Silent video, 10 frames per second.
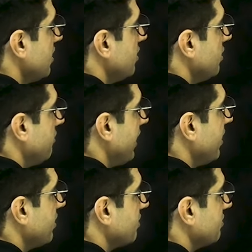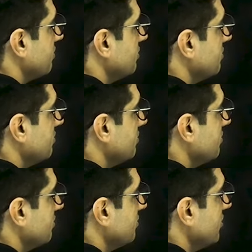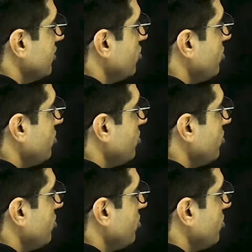where you